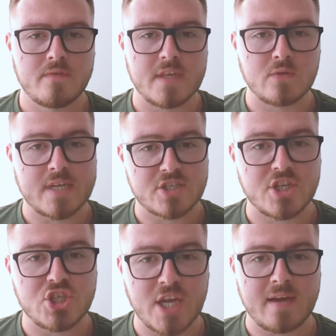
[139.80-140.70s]
This was actually
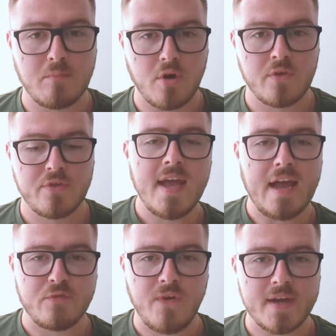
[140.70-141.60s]
chicken broth.
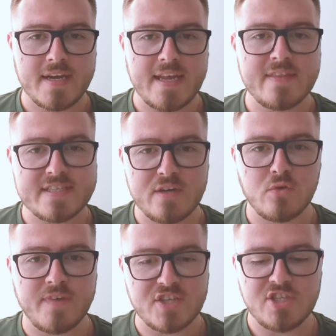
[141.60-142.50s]
And finally in this little veggie